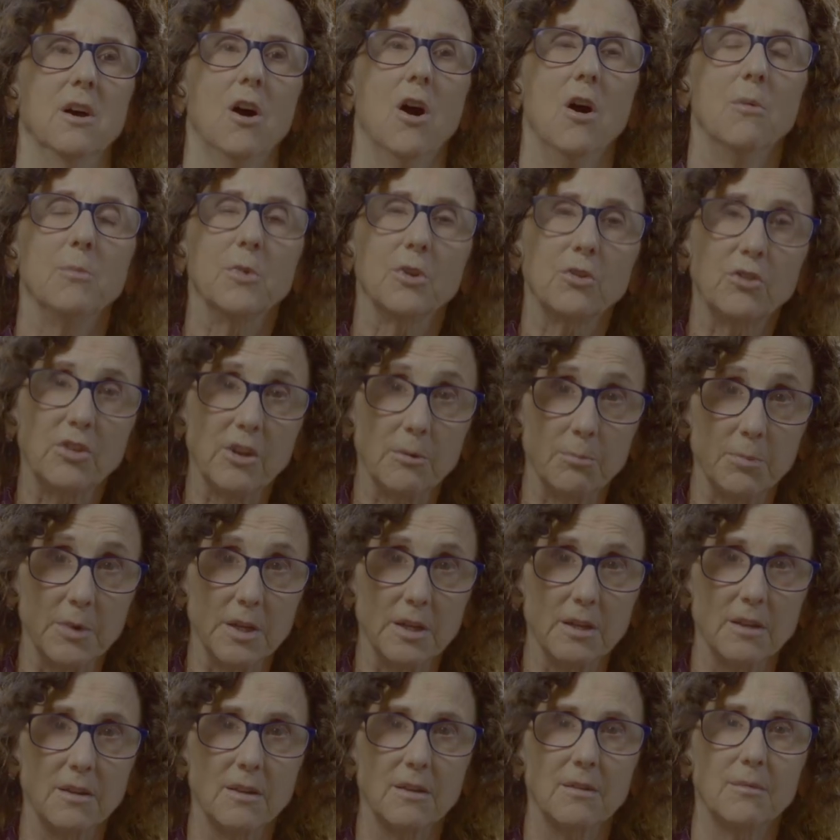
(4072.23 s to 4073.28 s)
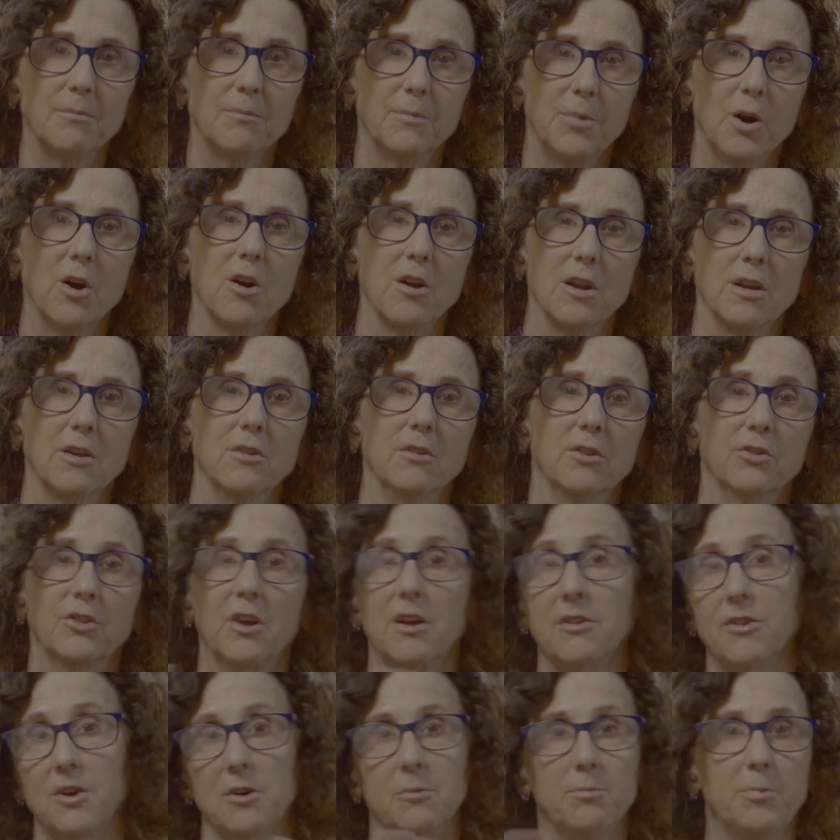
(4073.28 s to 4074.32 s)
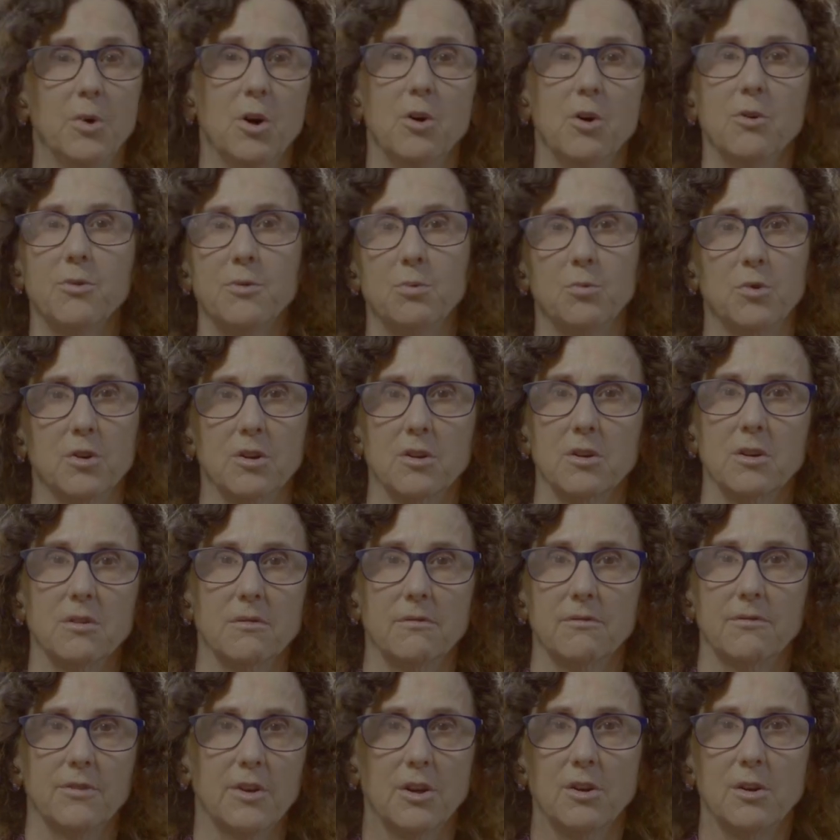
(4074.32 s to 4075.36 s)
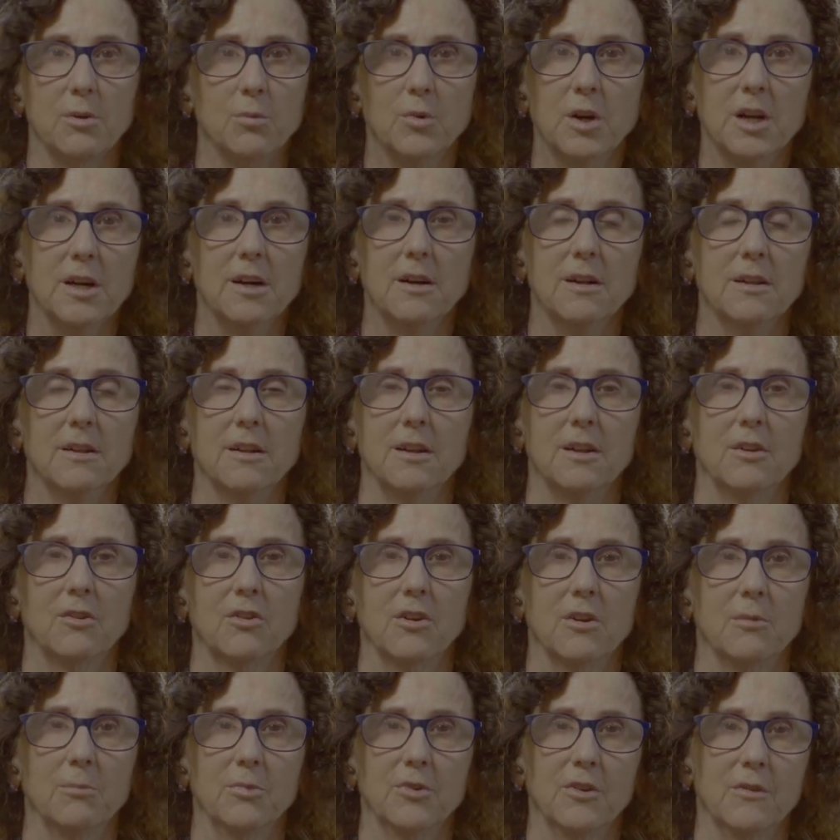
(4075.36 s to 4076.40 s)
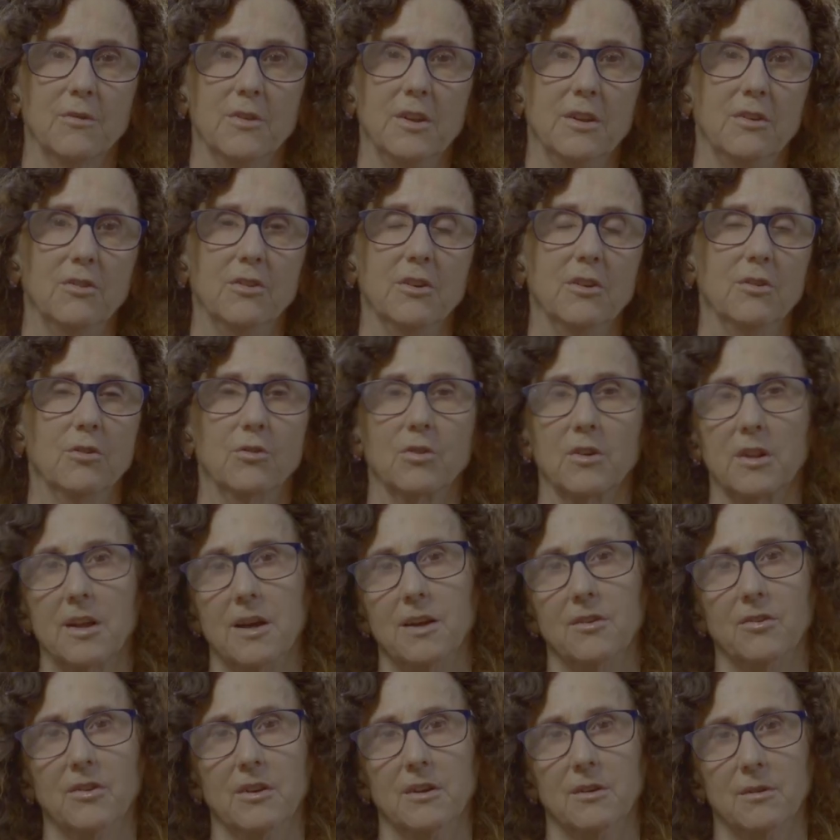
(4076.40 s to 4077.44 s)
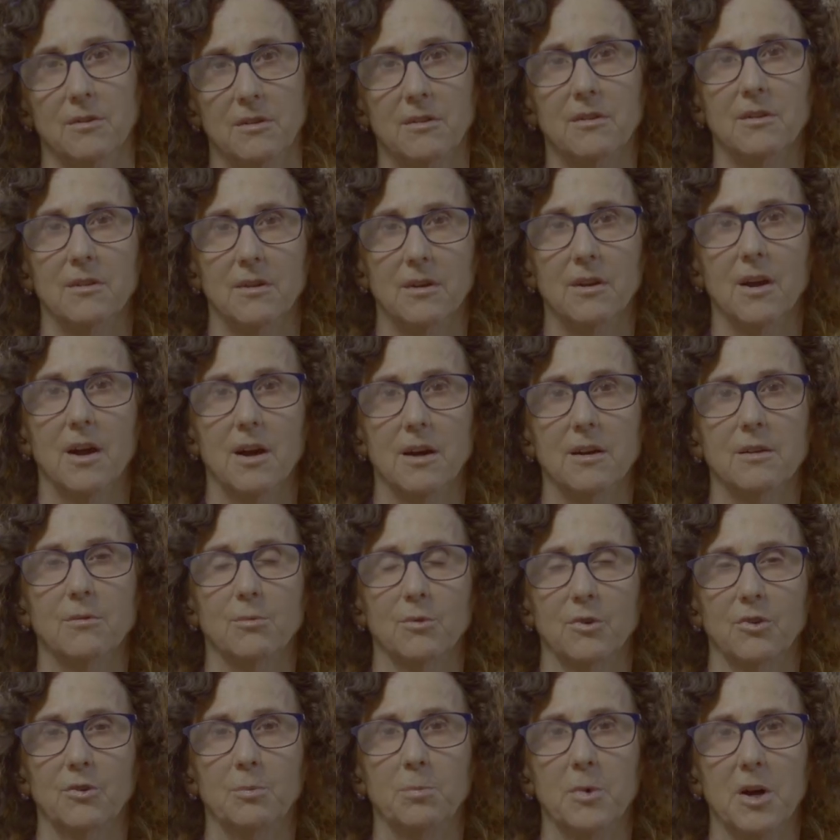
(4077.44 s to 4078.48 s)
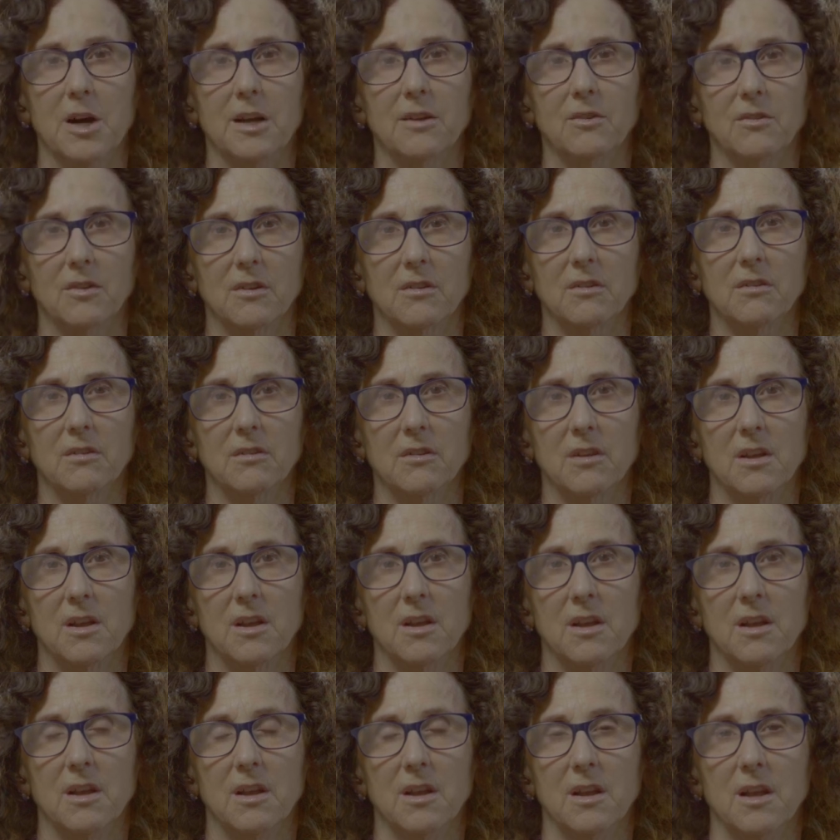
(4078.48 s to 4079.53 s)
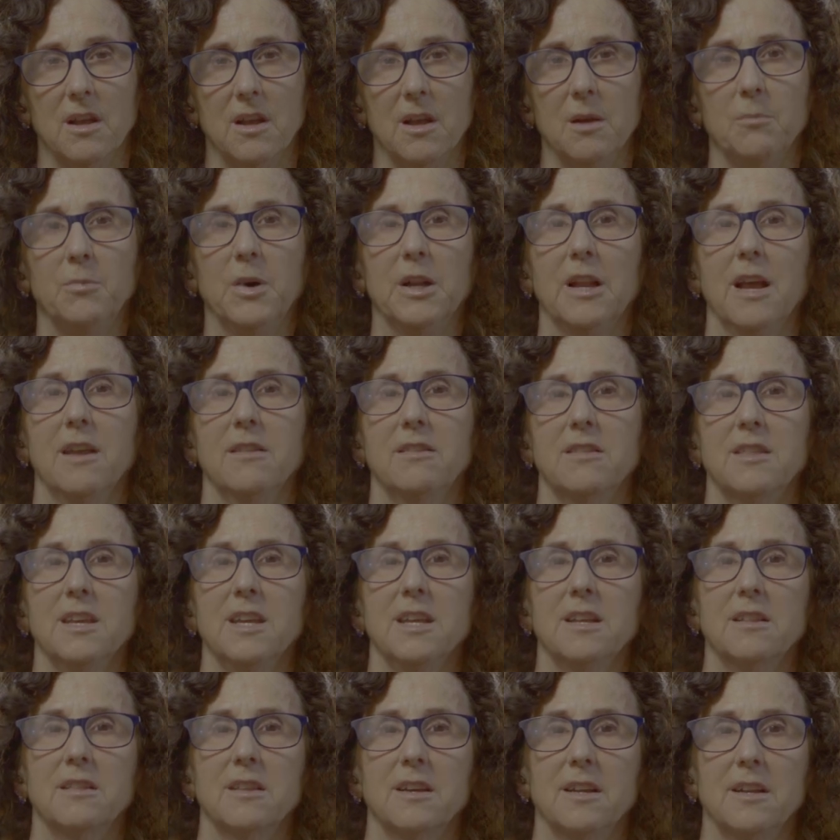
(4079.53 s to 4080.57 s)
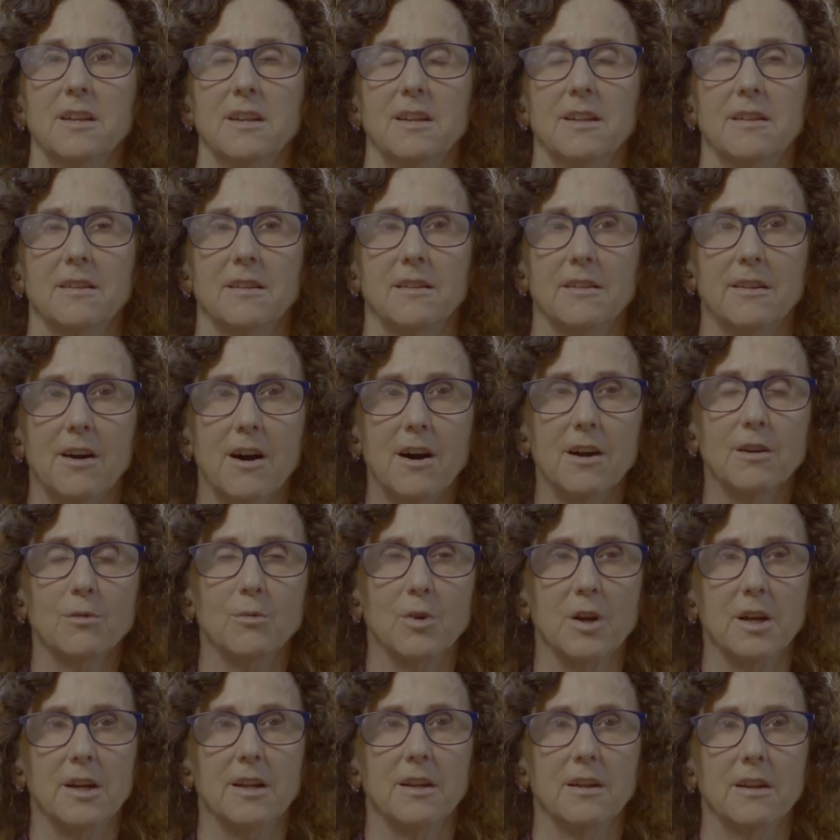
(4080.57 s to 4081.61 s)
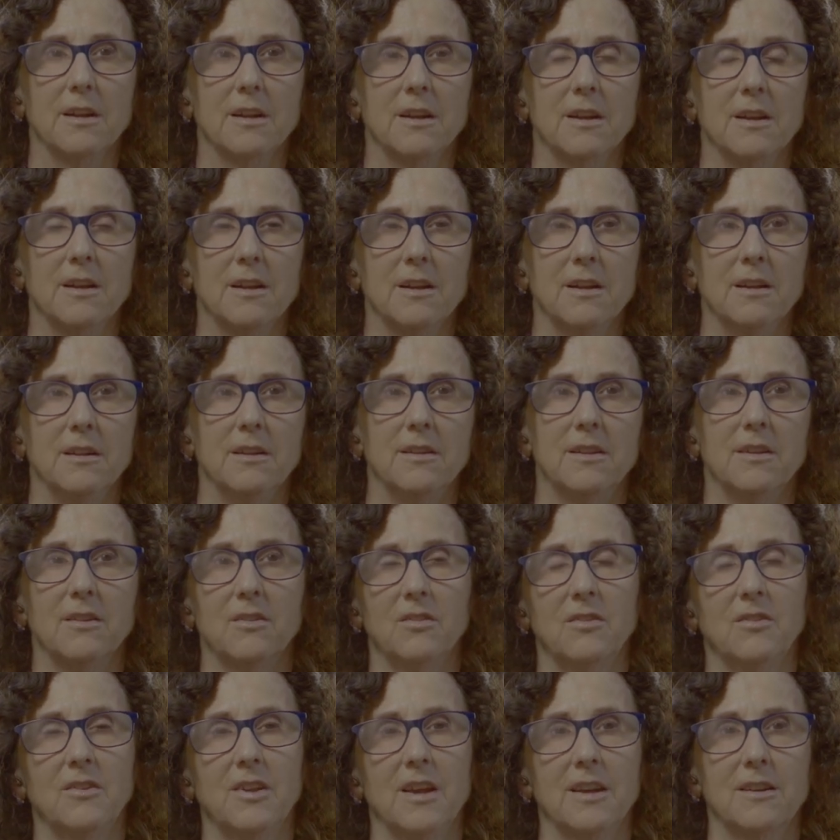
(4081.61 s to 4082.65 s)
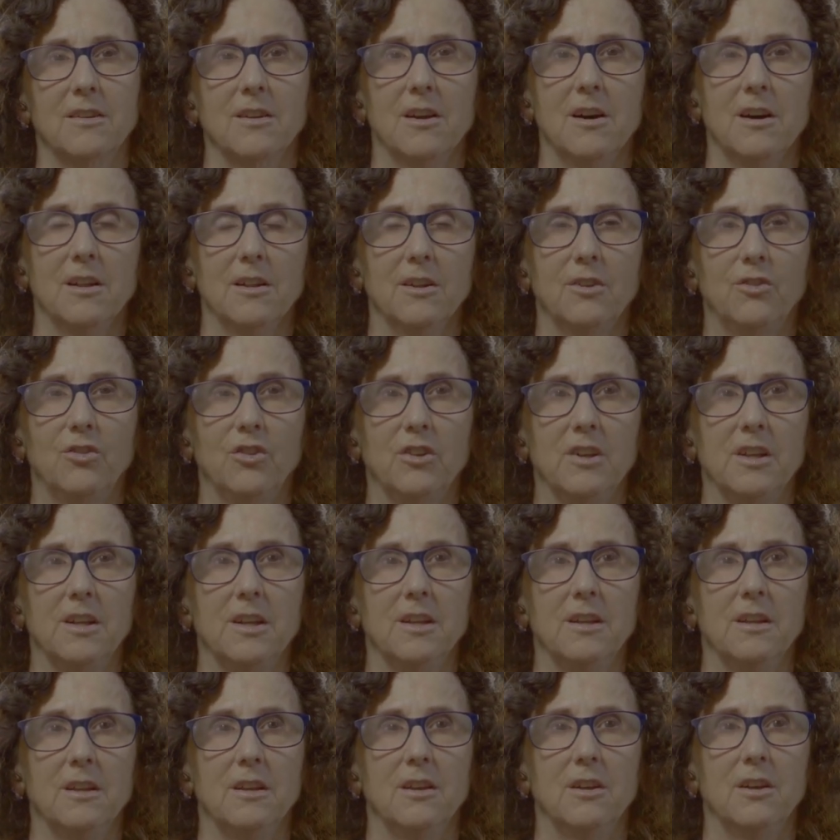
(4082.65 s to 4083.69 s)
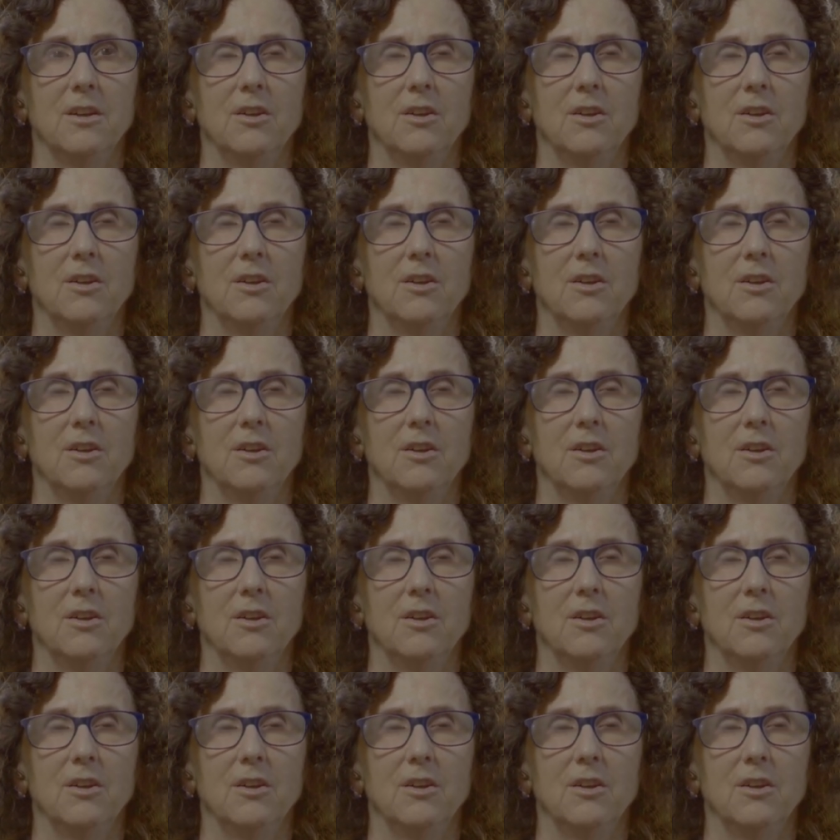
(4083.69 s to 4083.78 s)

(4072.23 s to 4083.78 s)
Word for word: homotypic particles, although both work very well in terms of these neutralizing uh, responses. But I think that in the long run, this technology